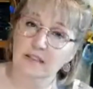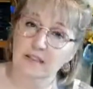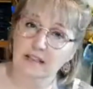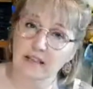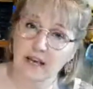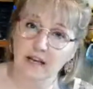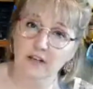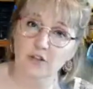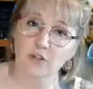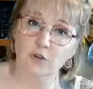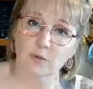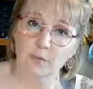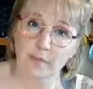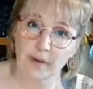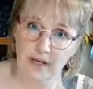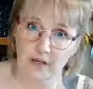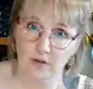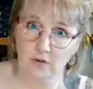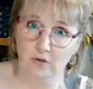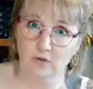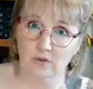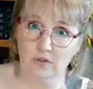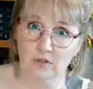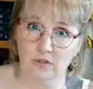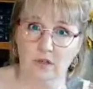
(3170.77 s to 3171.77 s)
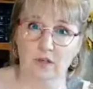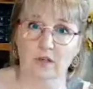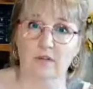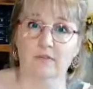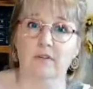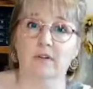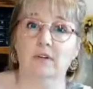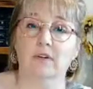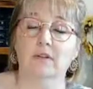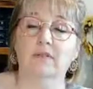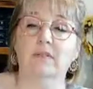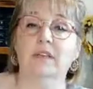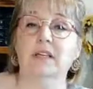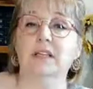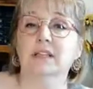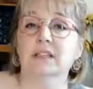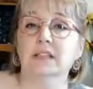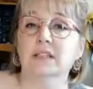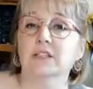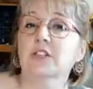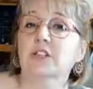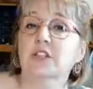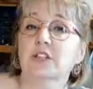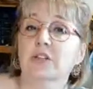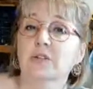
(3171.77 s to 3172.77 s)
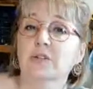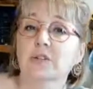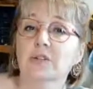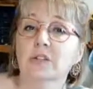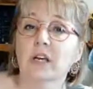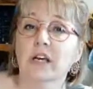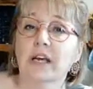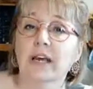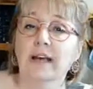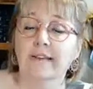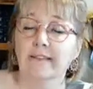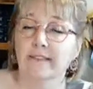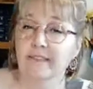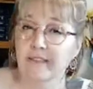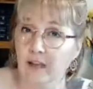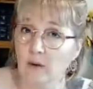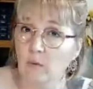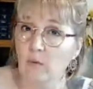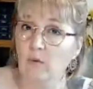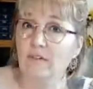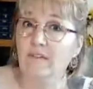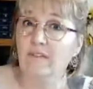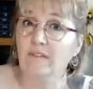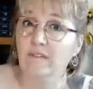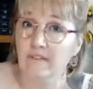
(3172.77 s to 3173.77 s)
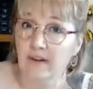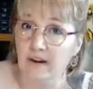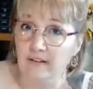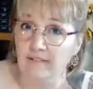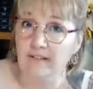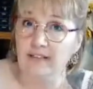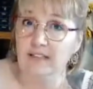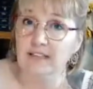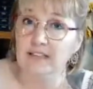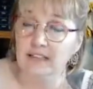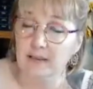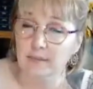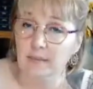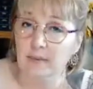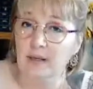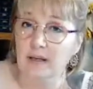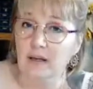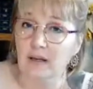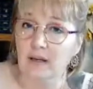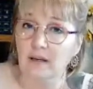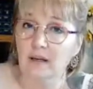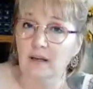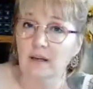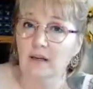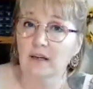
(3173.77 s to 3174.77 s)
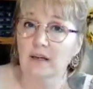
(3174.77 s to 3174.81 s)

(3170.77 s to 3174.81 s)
the actual medical side of a lot of these issues, they were very similar.